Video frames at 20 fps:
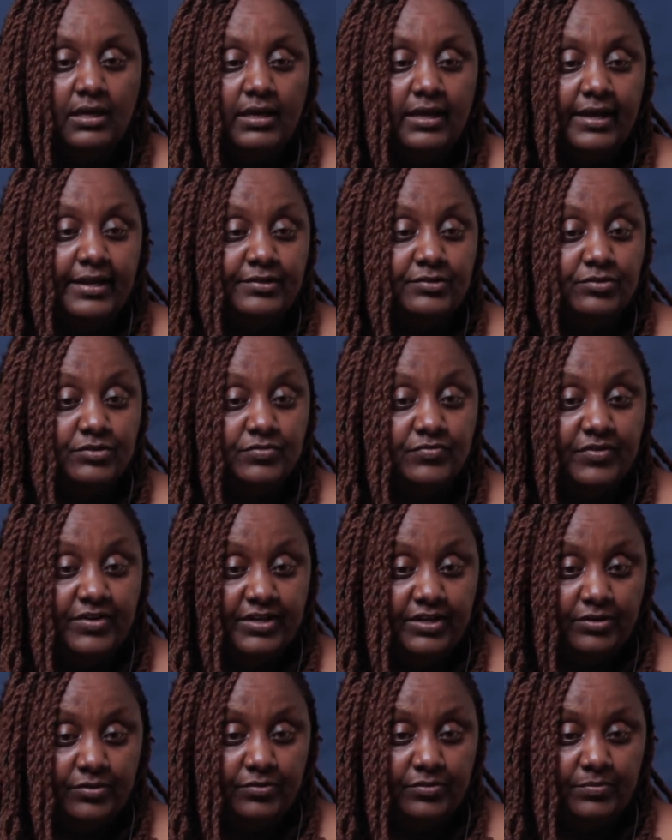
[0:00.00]
And it was
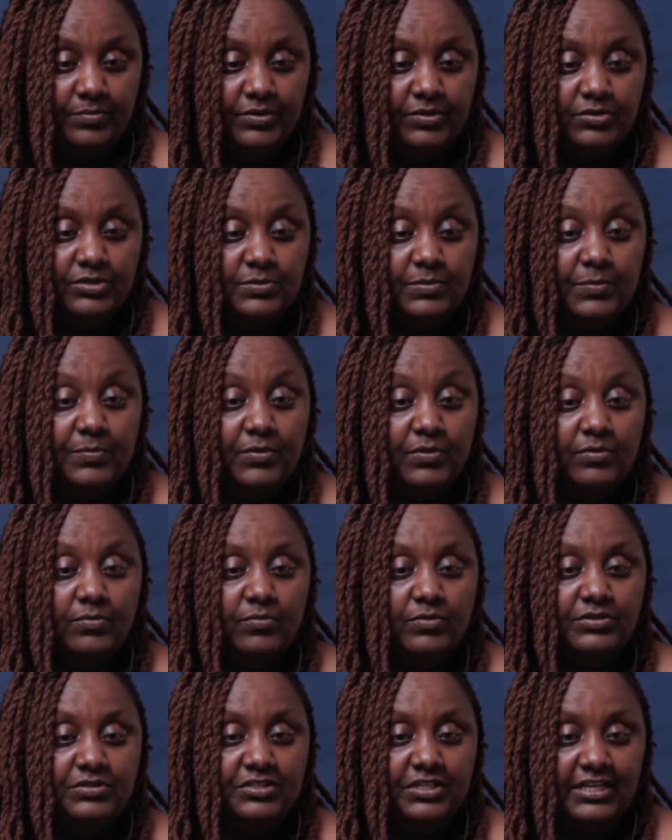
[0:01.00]
very good because people
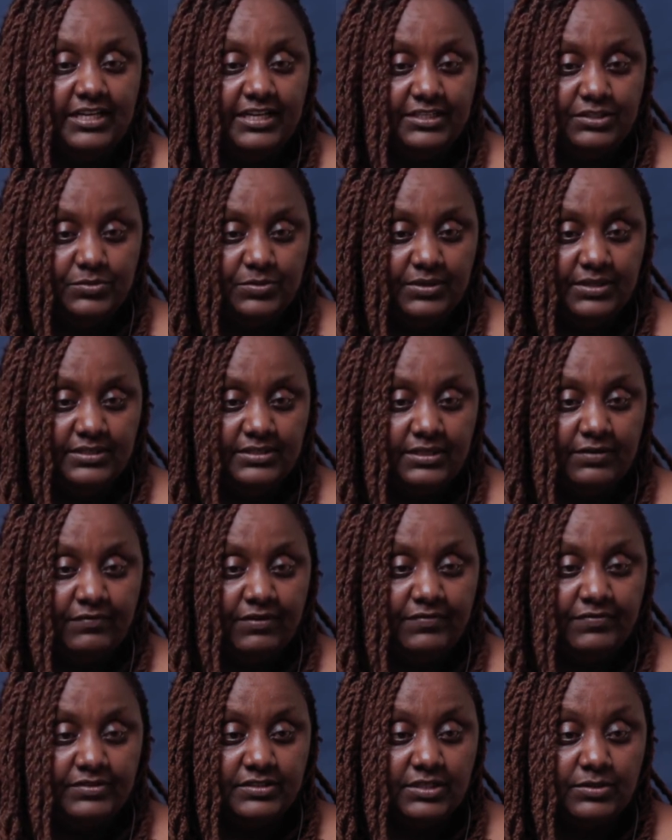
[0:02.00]
would relate to the
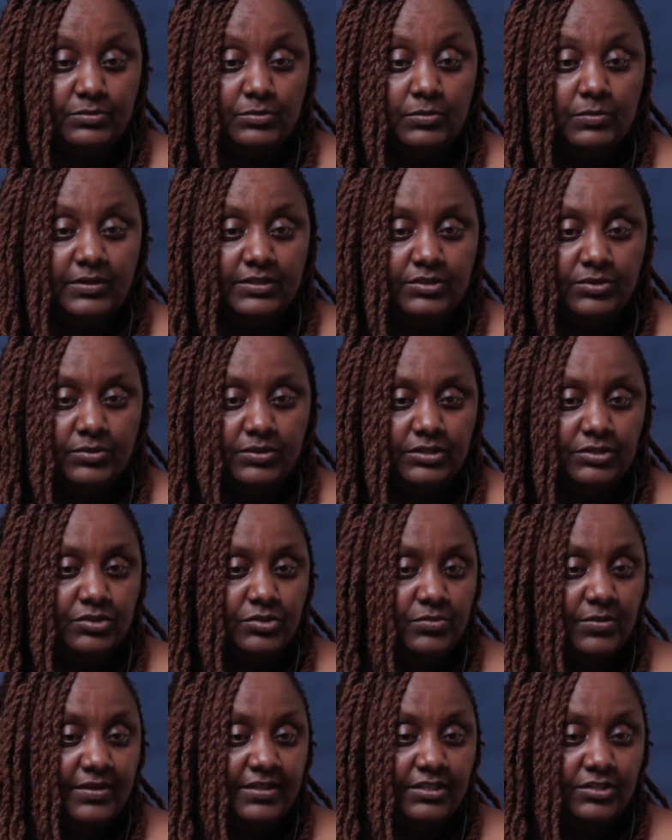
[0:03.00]
survivors that we were talking
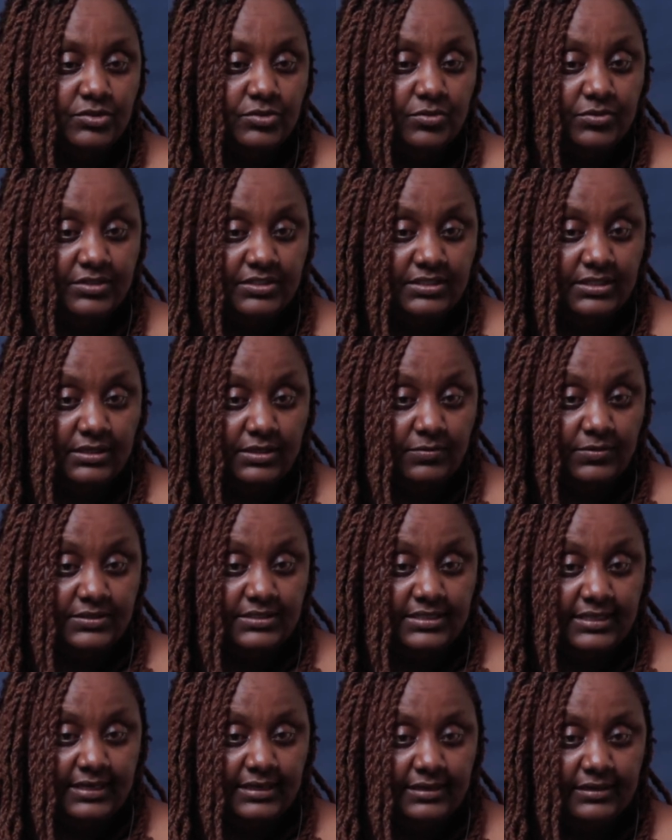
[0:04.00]
to and the stories that they were
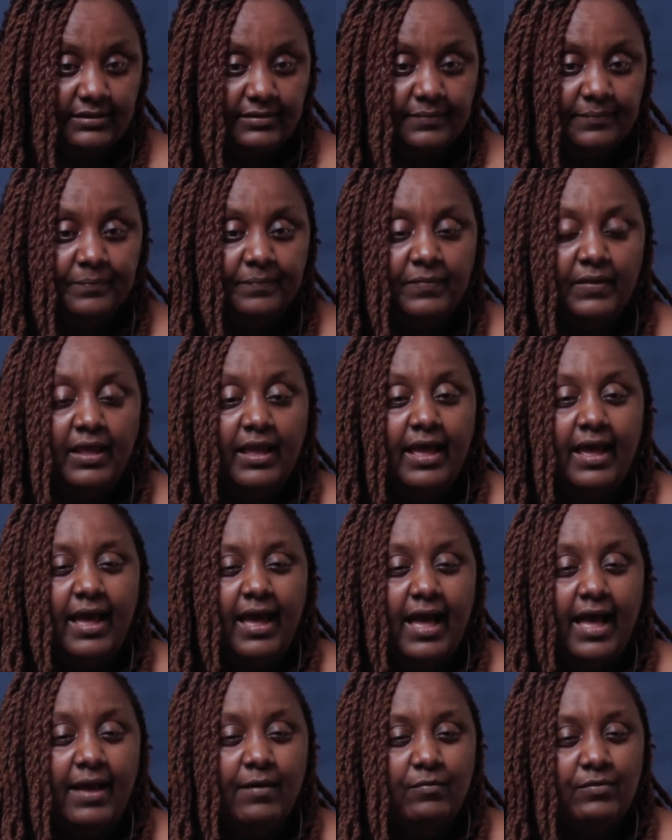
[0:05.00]
telling.
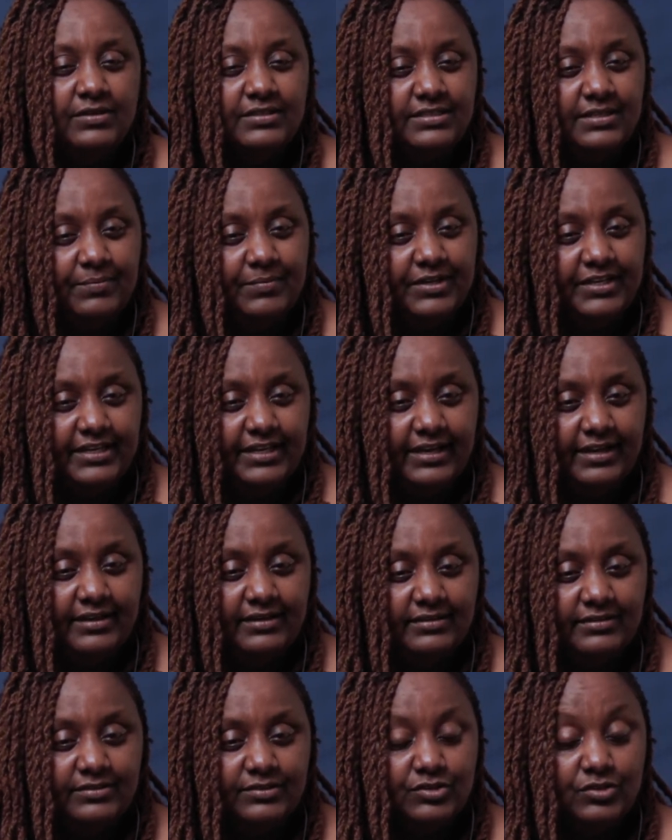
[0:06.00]
I want the media
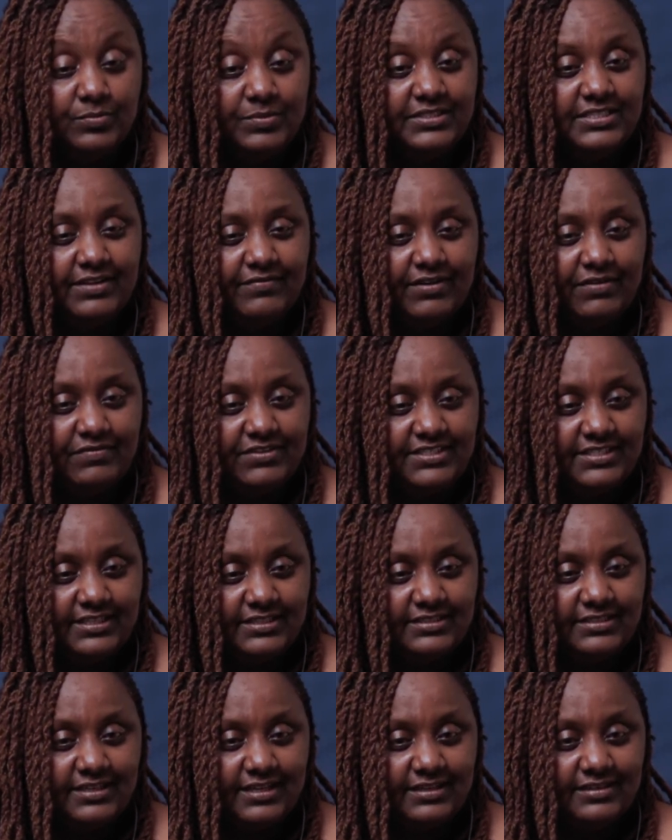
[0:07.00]
to be
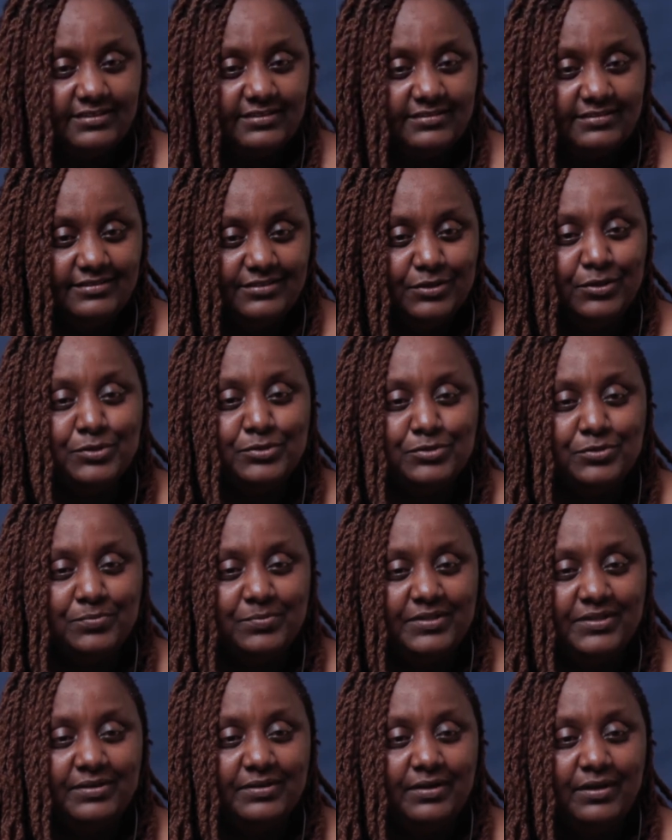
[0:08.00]
survivor-centered, not to
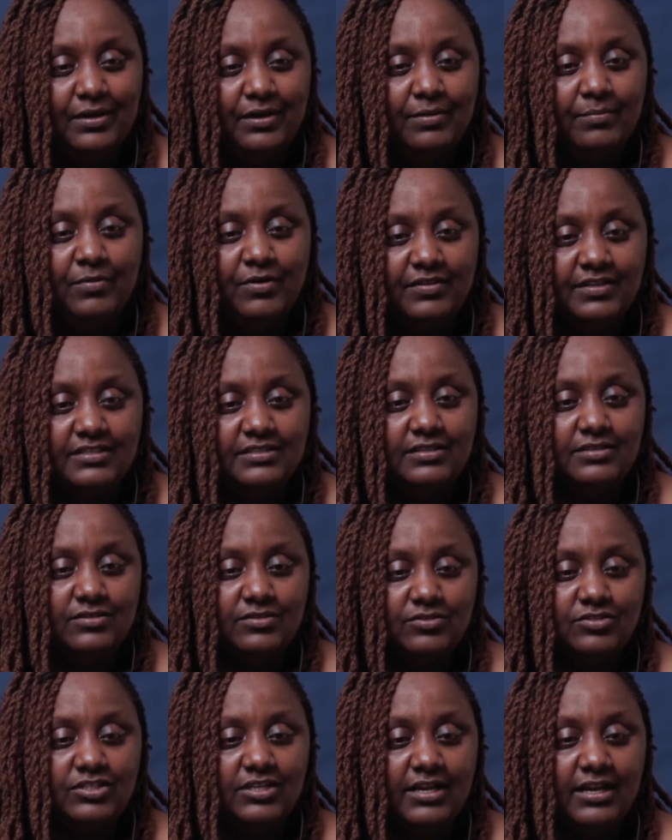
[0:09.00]
be more this
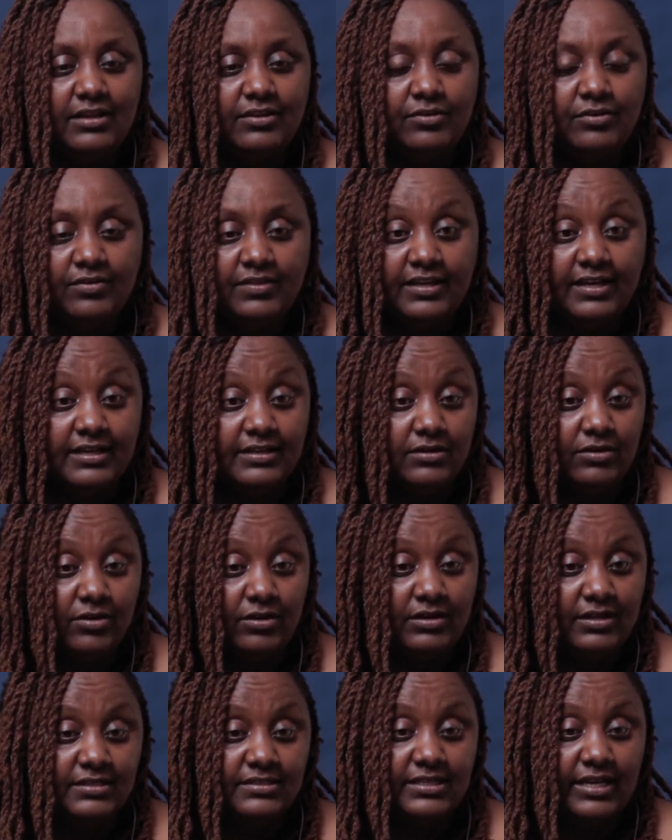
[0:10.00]
social. They can
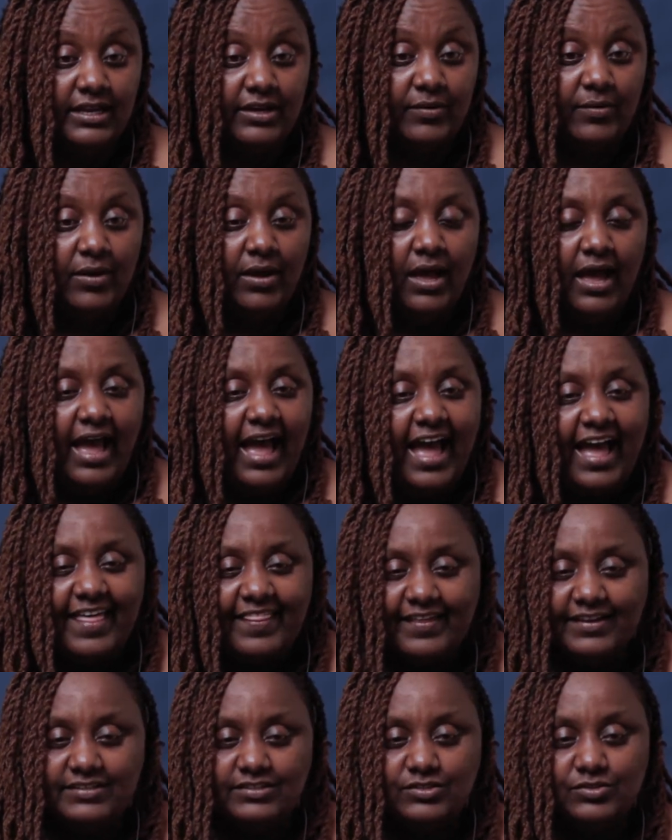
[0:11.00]
call you and tell you,
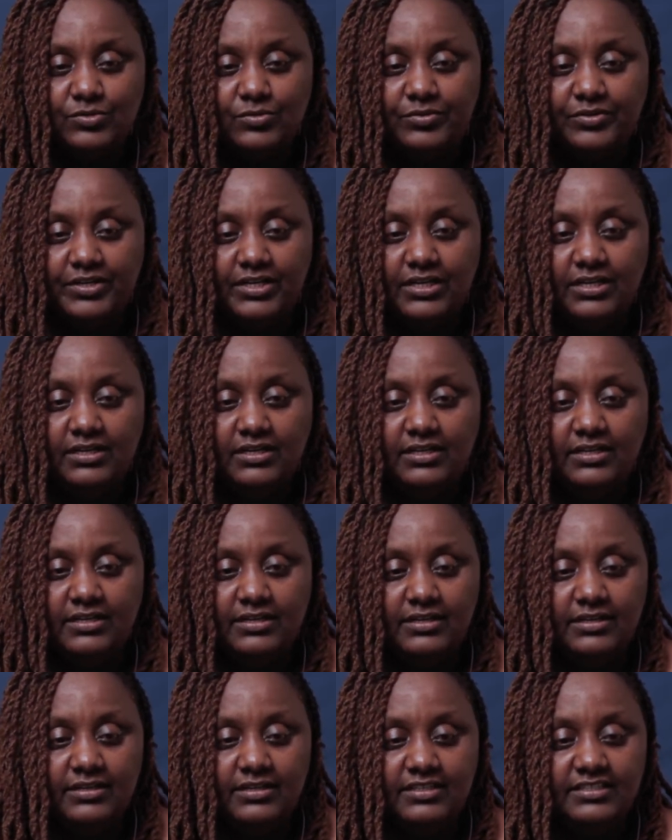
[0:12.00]
that story,
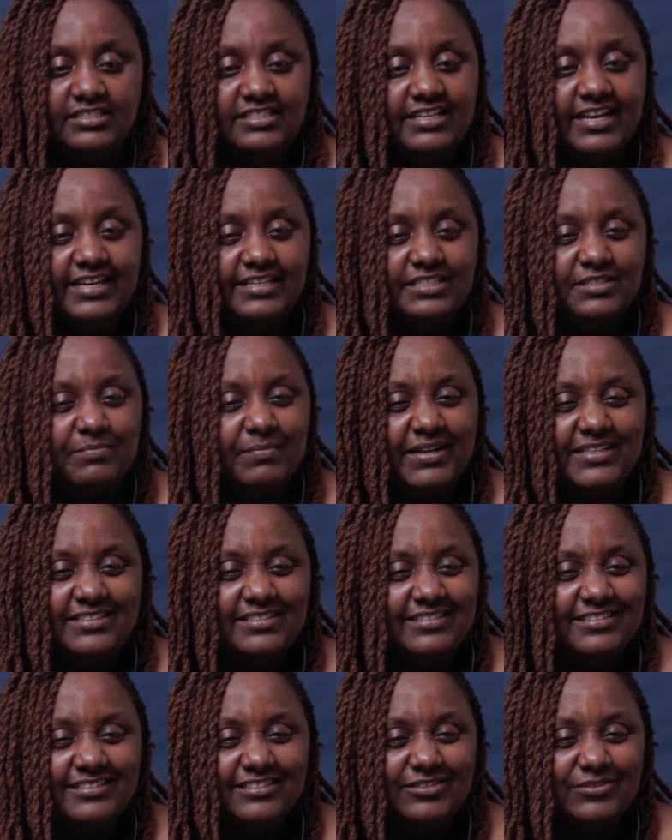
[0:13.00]
it's nice, but
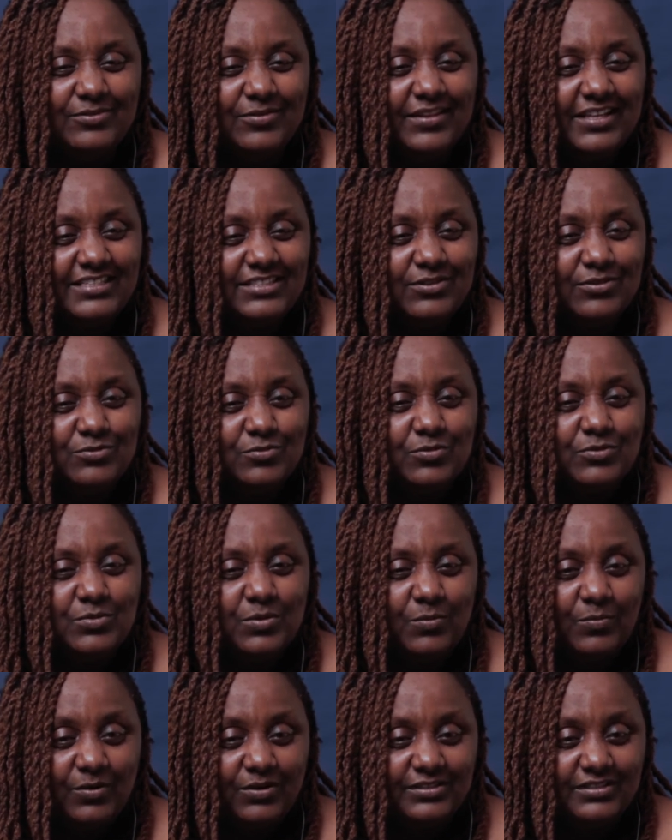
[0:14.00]
that's not what
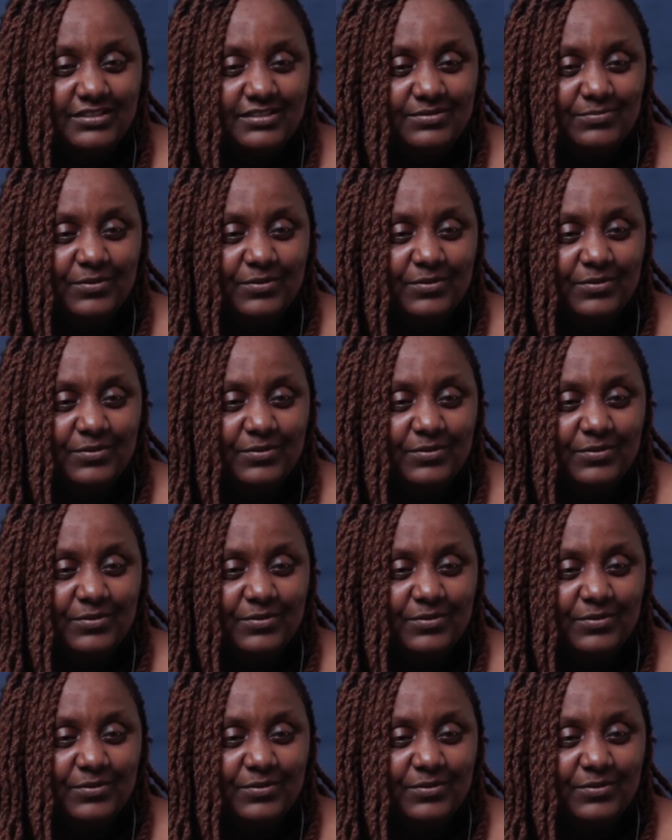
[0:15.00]
we want.